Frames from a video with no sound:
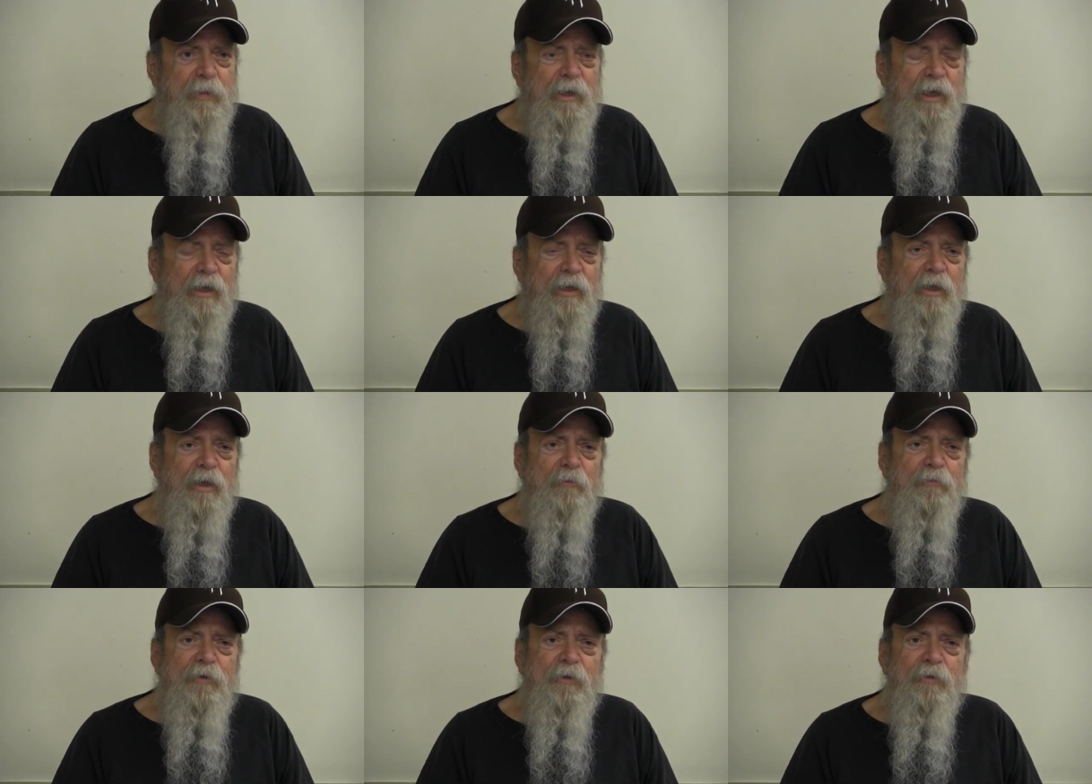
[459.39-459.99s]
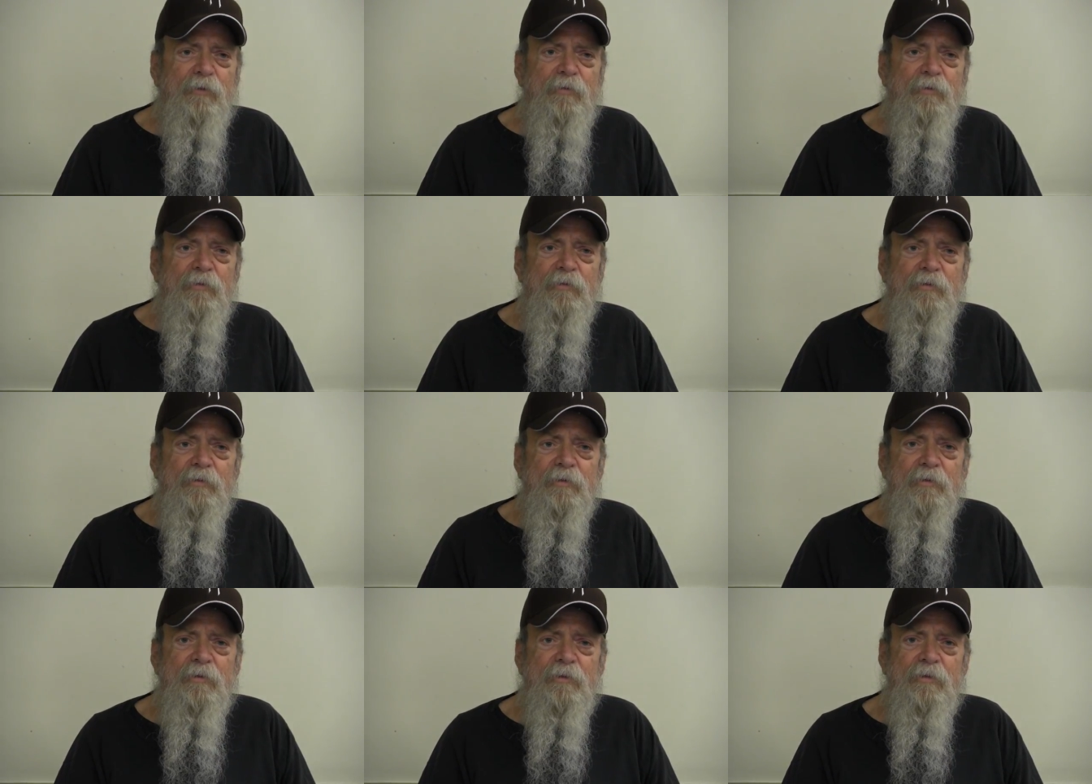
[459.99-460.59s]
But I love you.
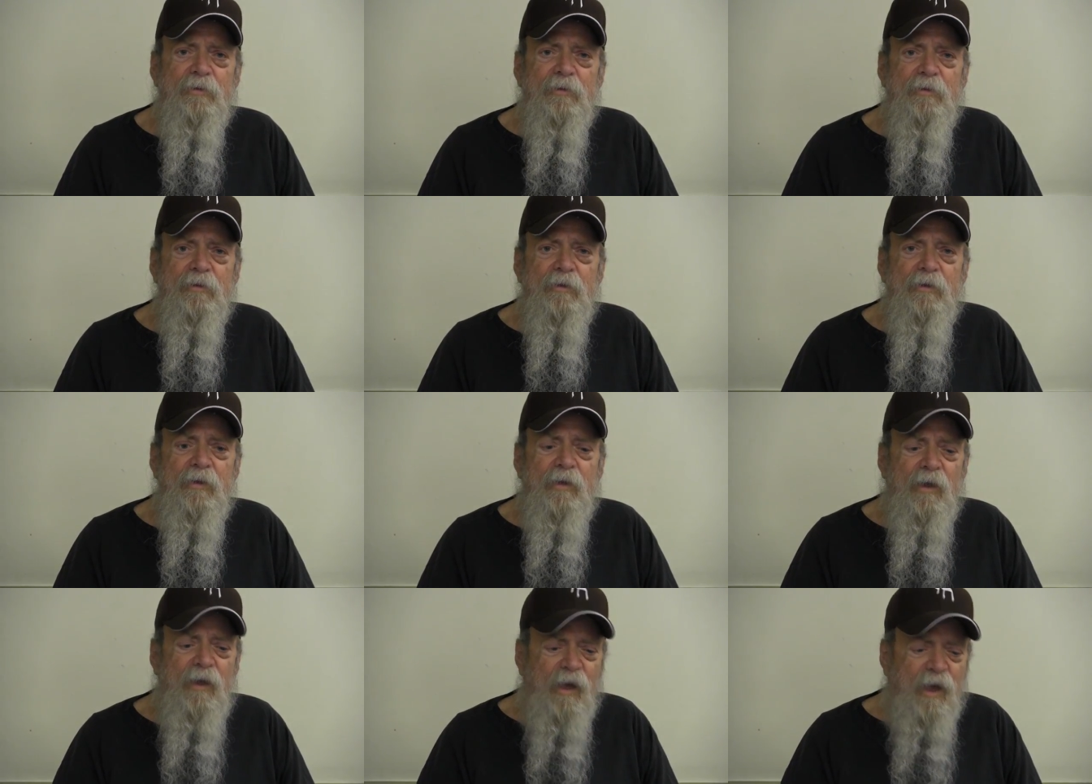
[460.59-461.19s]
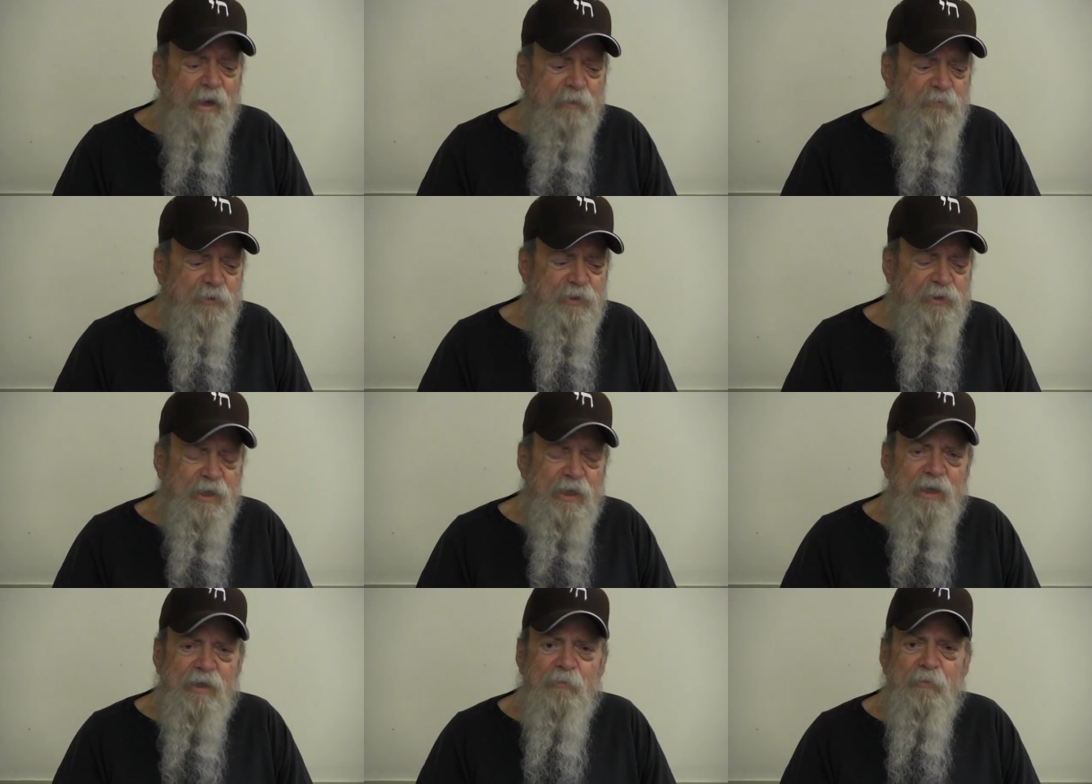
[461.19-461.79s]
I'm
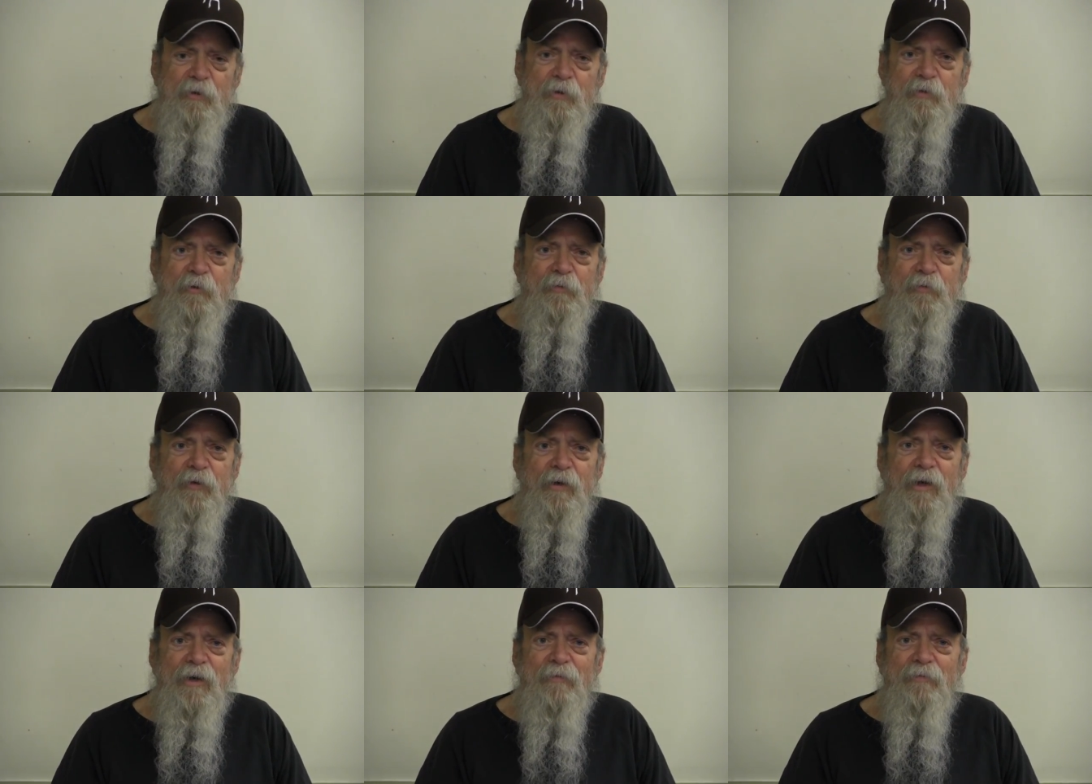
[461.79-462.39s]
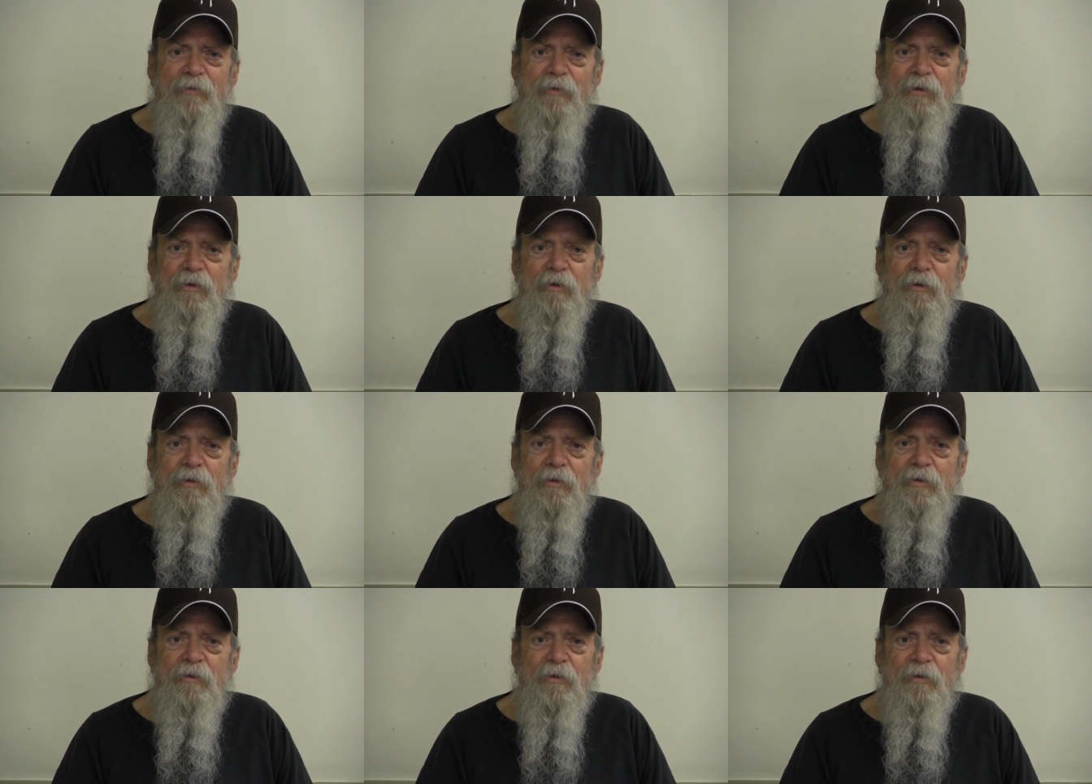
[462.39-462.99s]
staying with you
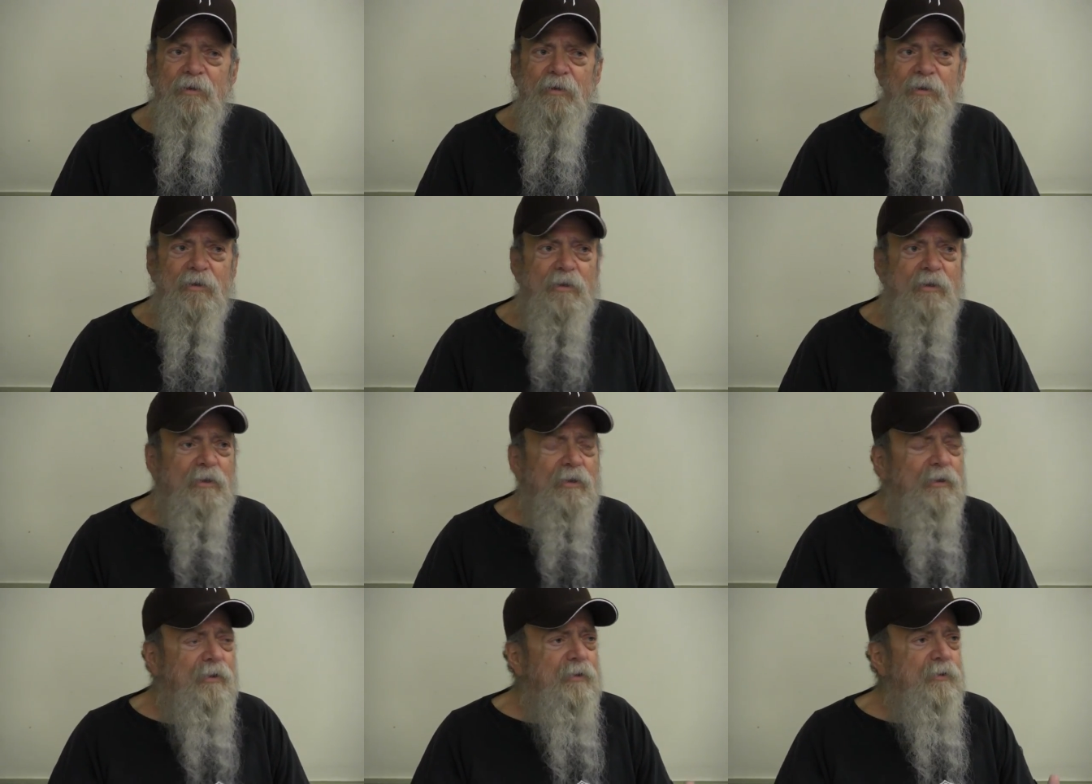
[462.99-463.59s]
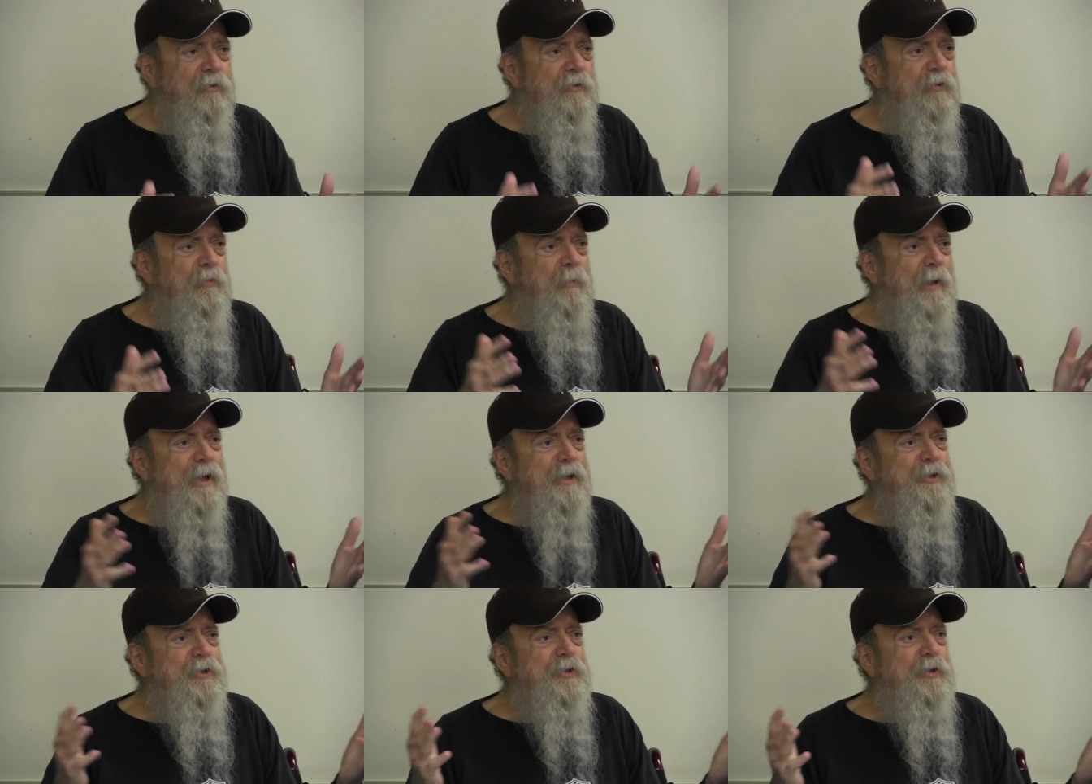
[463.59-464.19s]
forever. You're
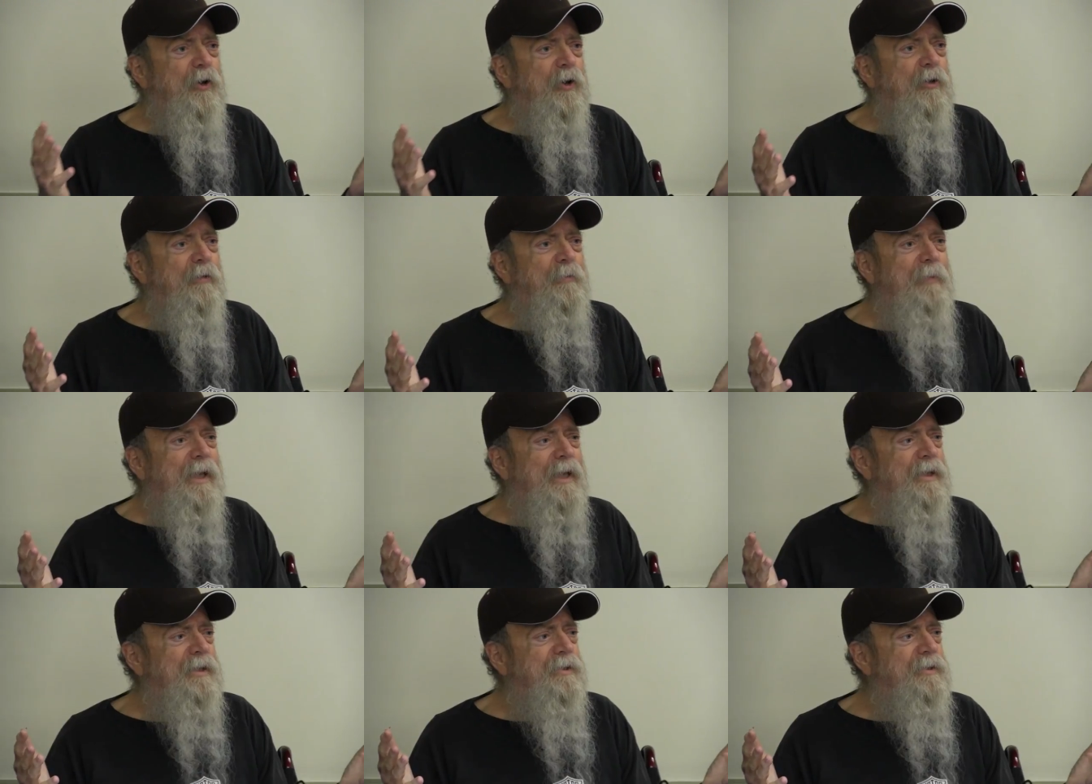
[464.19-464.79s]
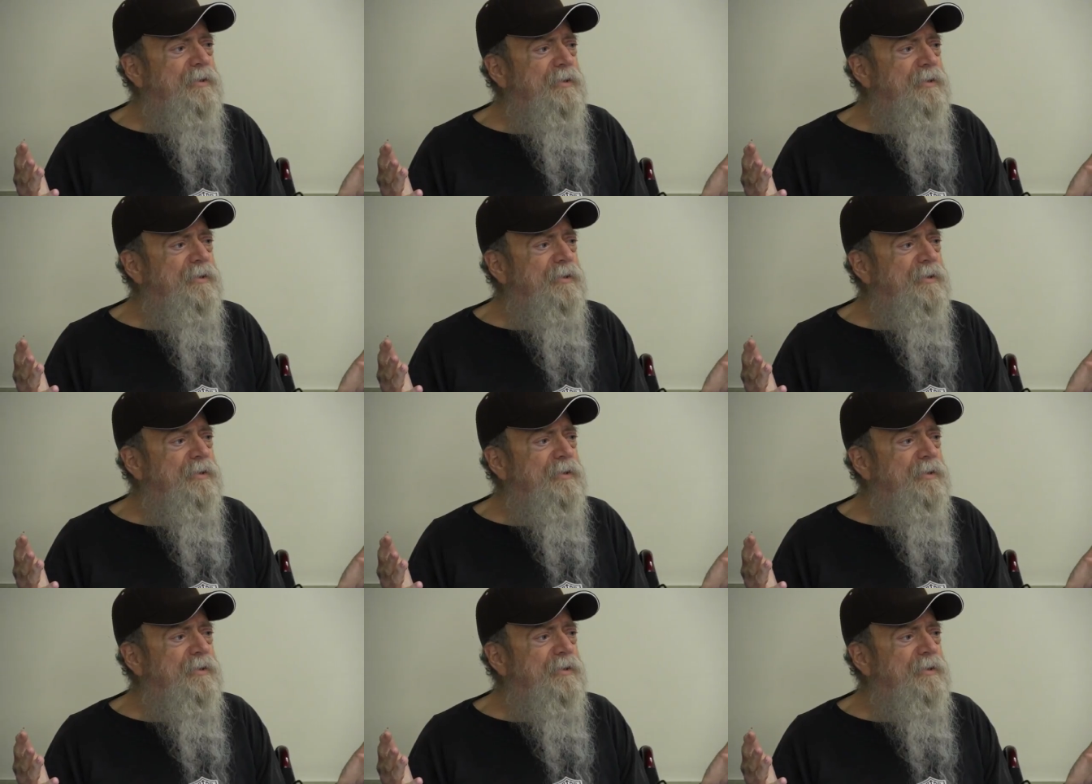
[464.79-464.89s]
my soulmate.